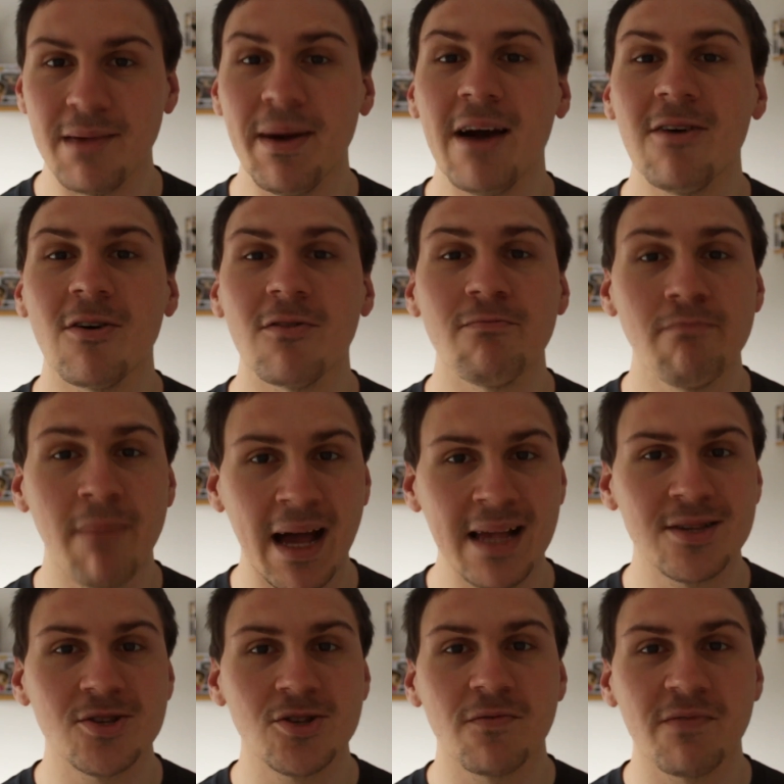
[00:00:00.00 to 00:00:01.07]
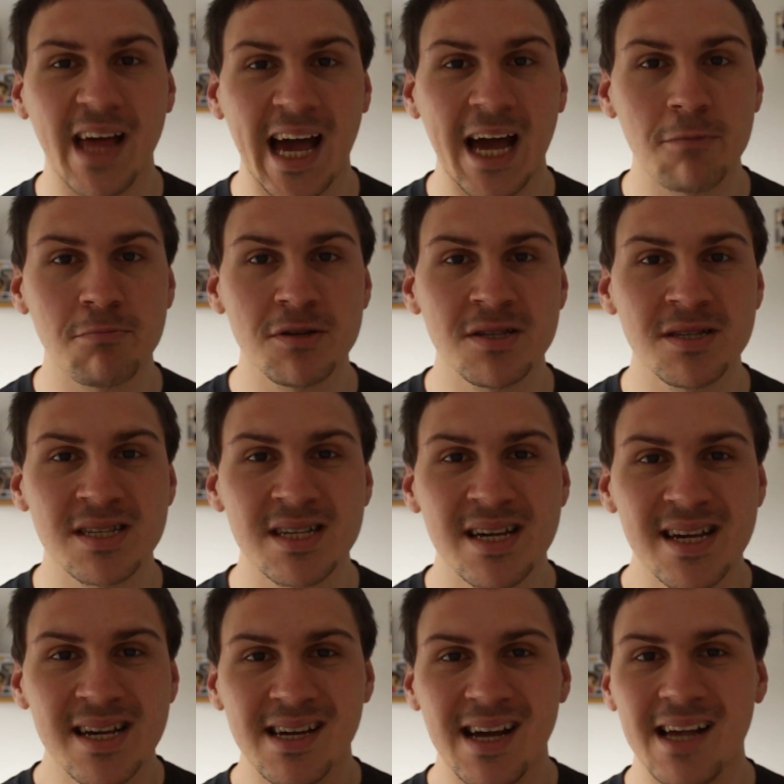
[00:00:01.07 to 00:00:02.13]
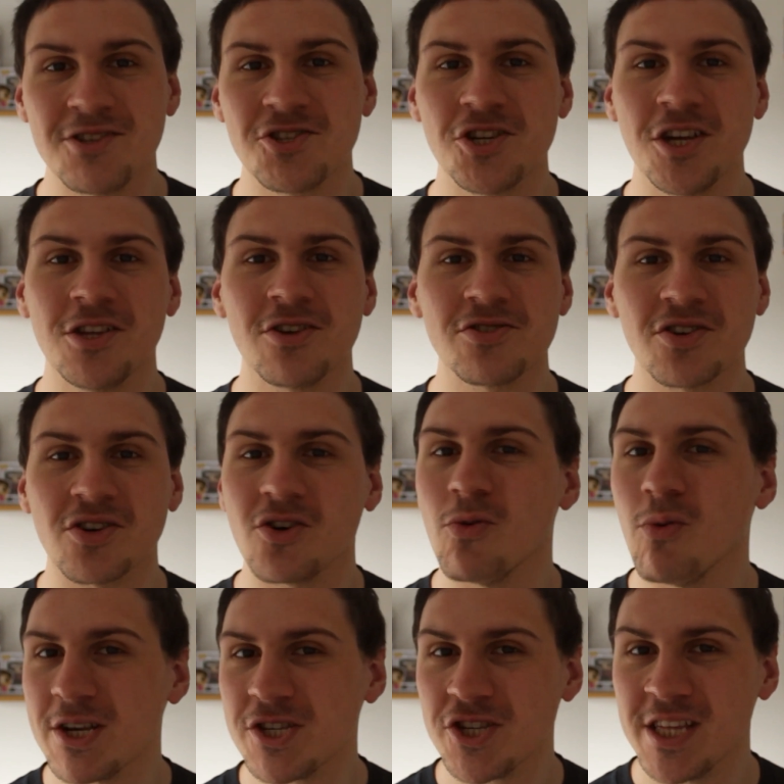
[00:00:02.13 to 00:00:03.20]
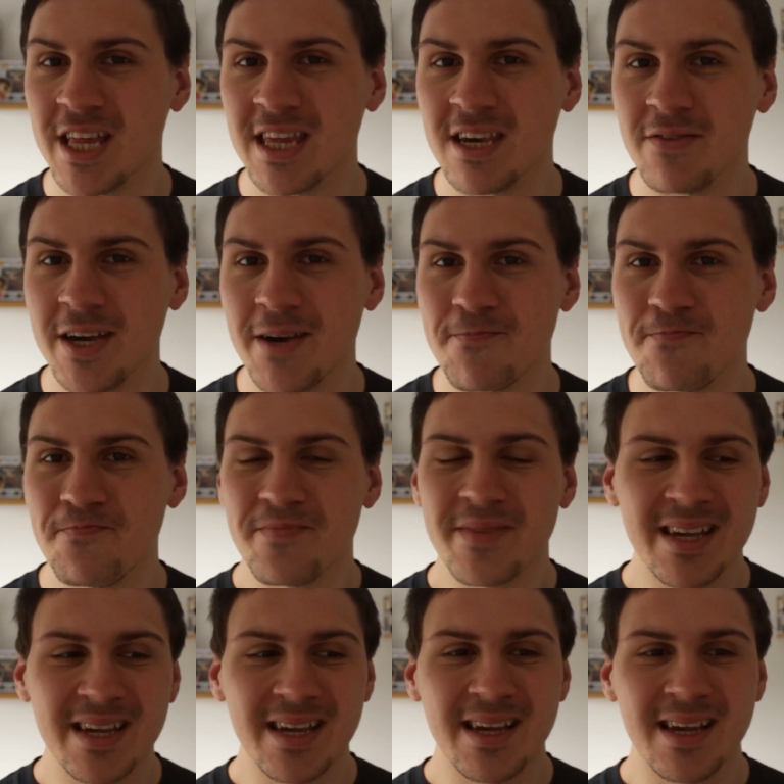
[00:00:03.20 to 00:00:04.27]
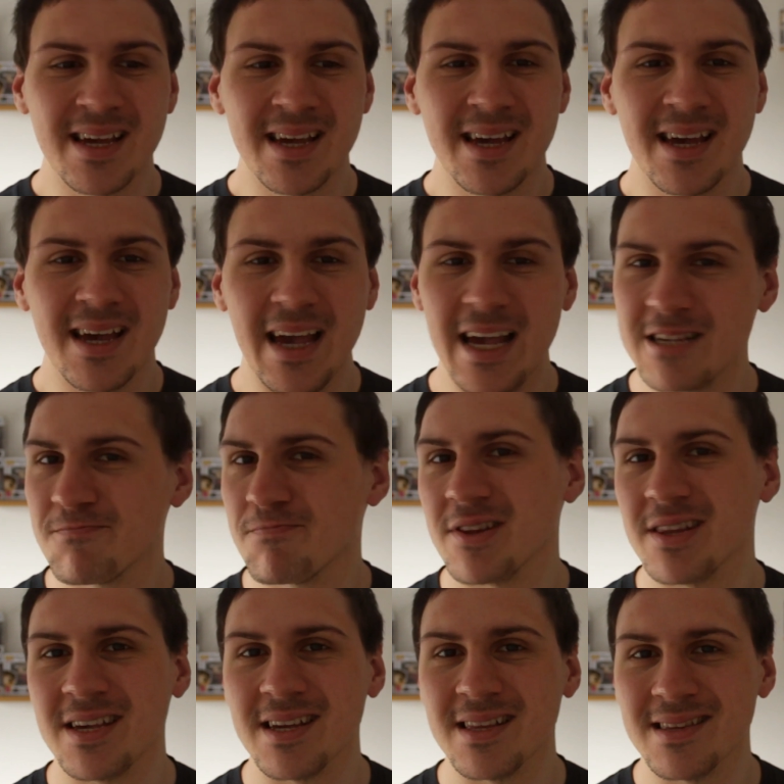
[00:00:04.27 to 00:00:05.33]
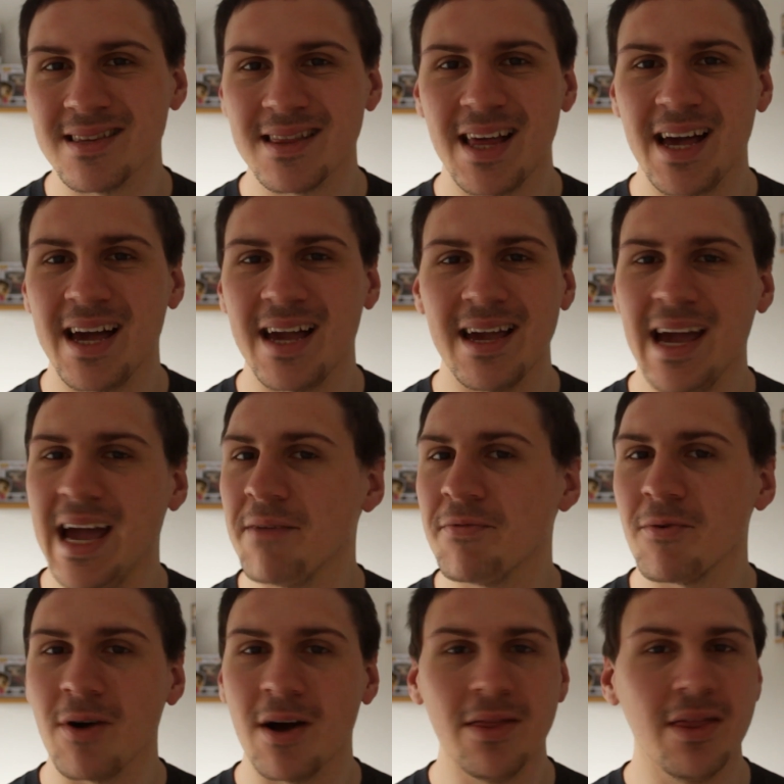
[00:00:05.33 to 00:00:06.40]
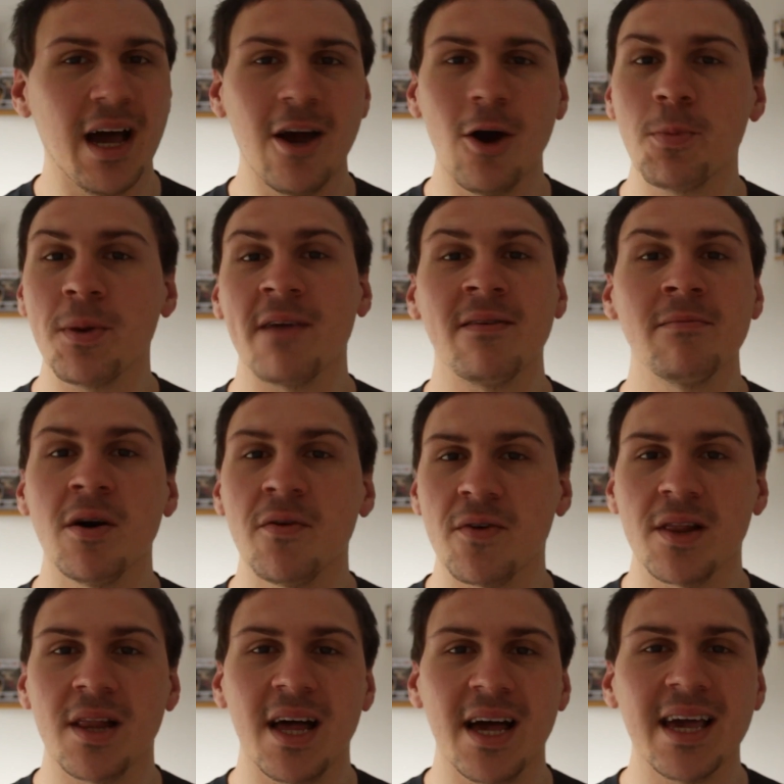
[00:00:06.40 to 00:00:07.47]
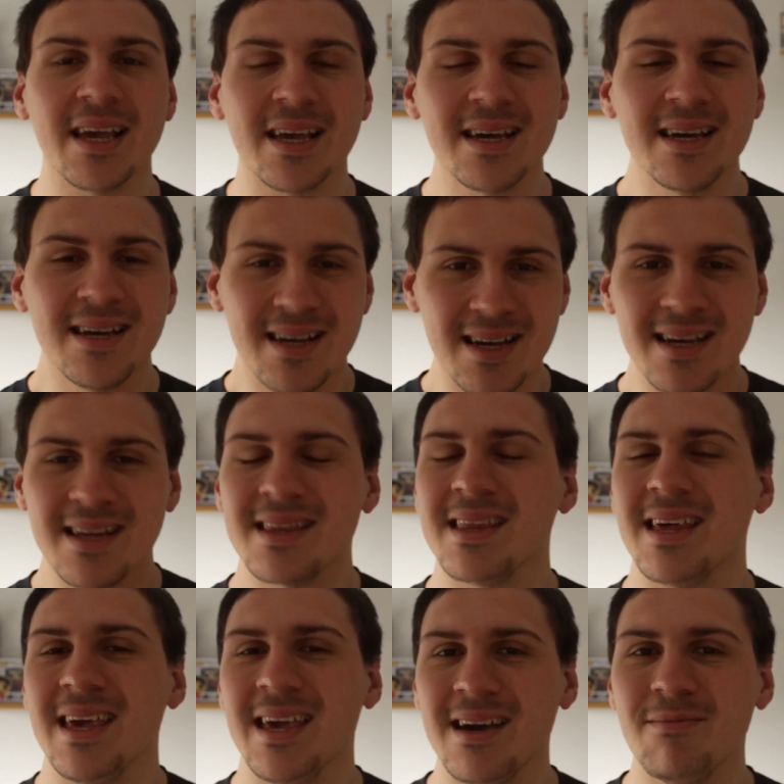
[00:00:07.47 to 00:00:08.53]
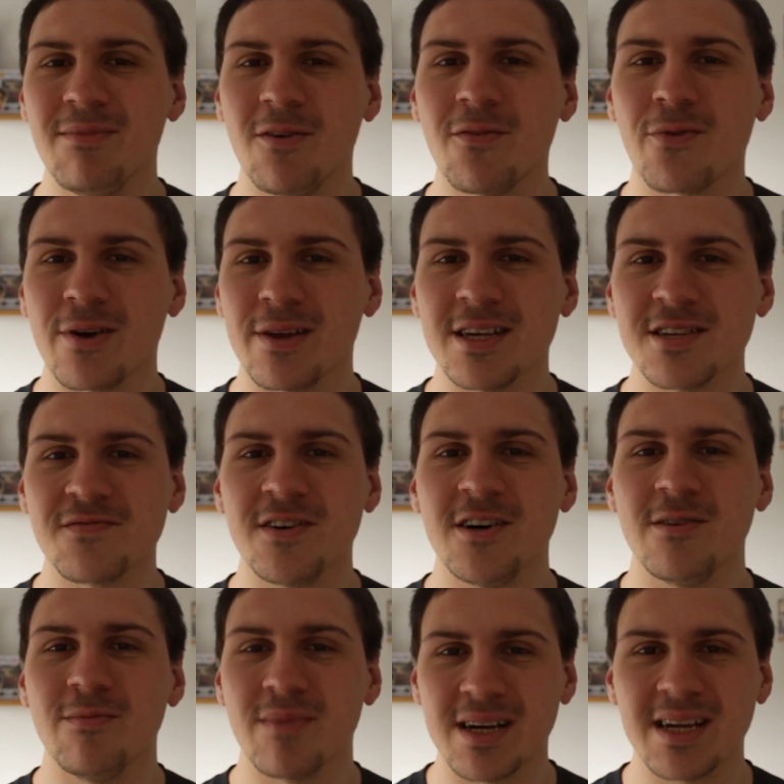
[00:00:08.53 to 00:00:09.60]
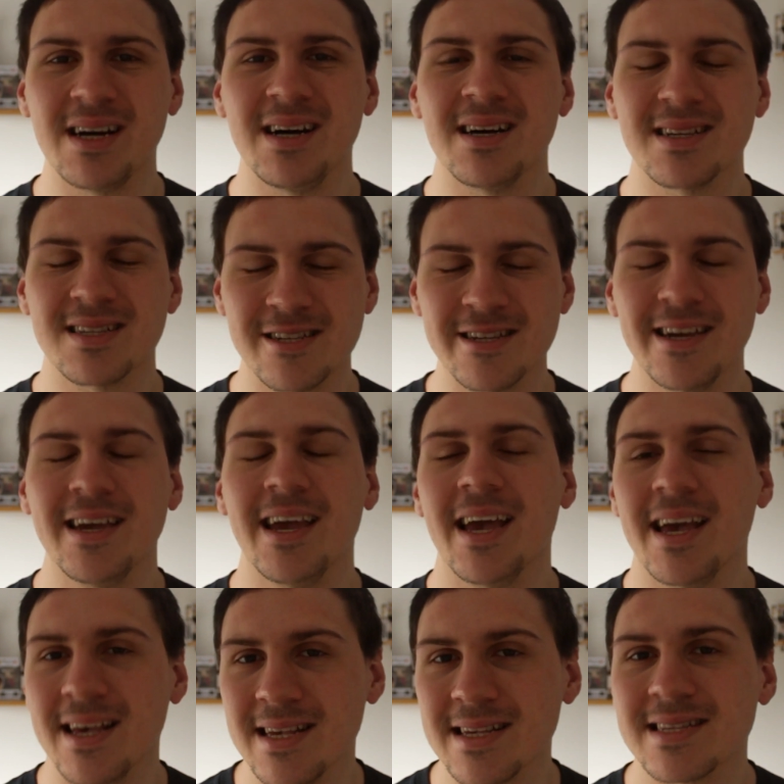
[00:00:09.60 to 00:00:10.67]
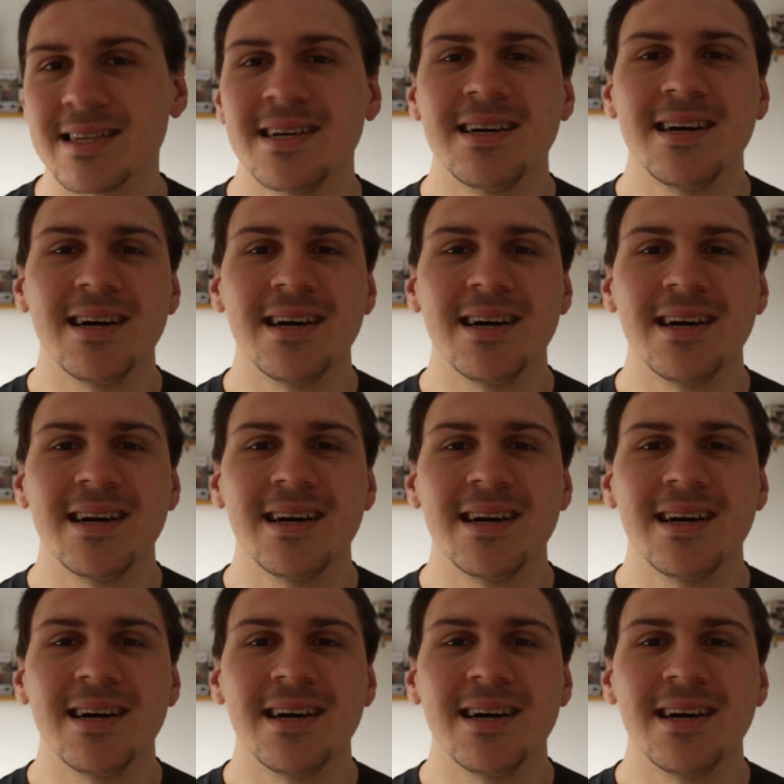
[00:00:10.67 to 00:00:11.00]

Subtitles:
The amount of mad stuff that happens and she doesn't question any of it, it's brilliant. Like, everyone, I hope you have a mother like the mother in this film, because she is